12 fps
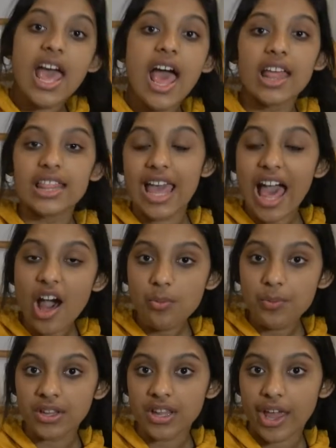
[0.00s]
and the
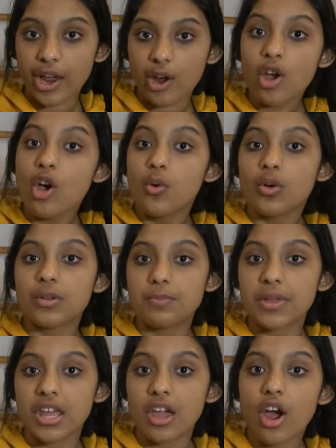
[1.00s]
output layer would
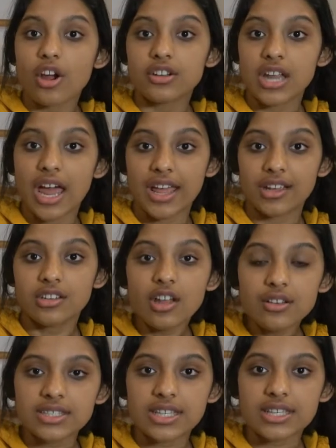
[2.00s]
be our
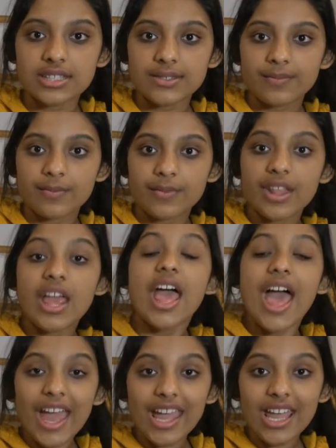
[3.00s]
diagnosis.
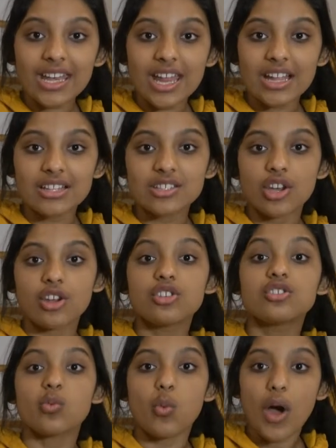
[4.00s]
ANNs are
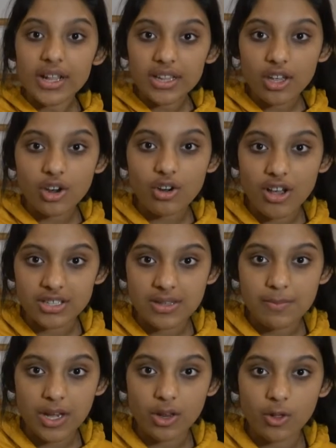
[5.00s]
used widely across the
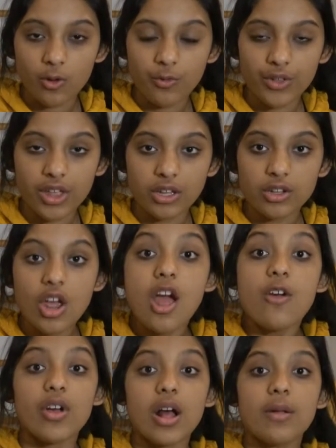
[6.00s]
medical field,
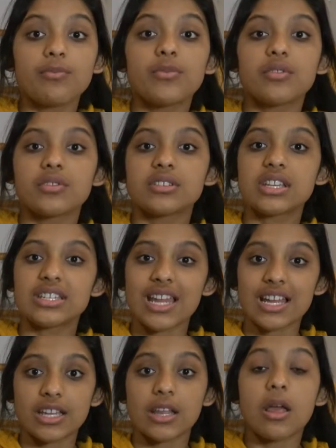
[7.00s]
from
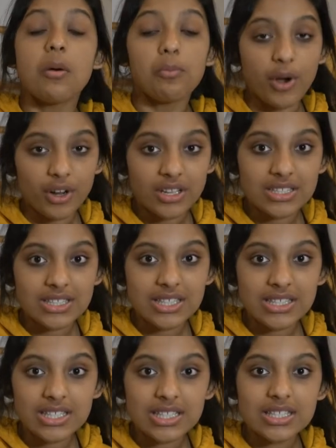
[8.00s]
detecting
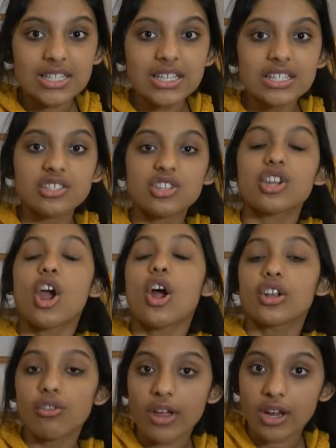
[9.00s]
Parkinson's disease to
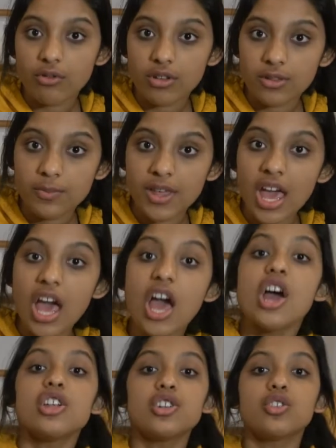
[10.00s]
cardiac arrhythmia
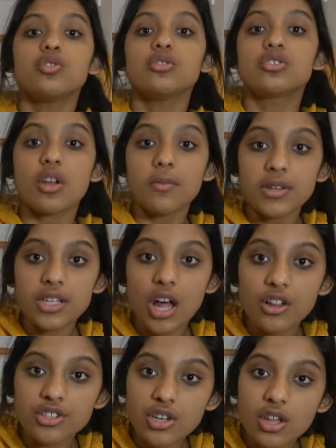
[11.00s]
to
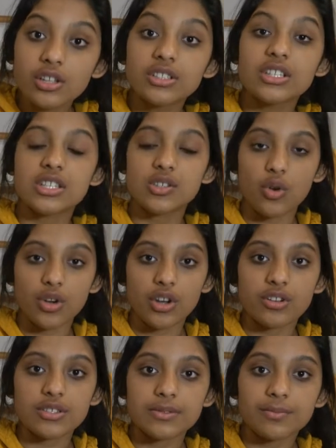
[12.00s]
dermatological
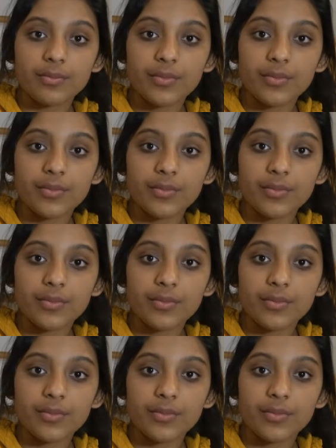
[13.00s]
disorders.